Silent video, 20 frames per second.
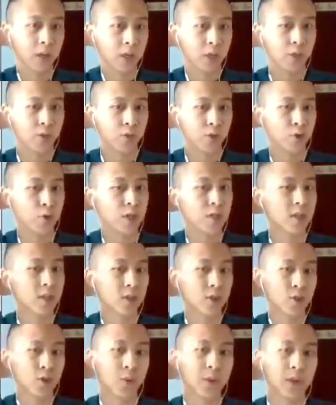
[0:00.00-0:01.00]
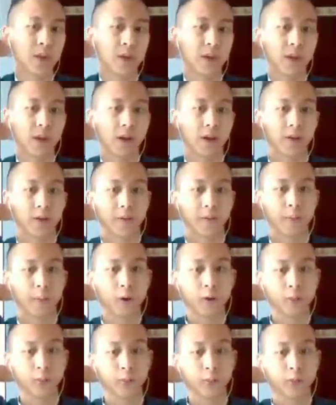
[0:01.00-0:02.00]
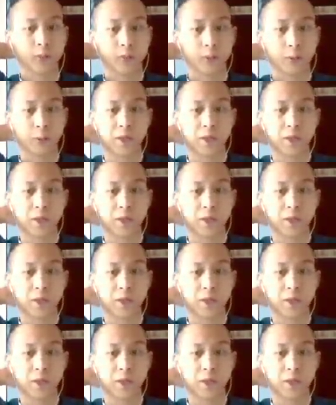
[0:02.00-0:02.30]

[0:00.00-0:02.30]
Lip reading: You need to show me multiple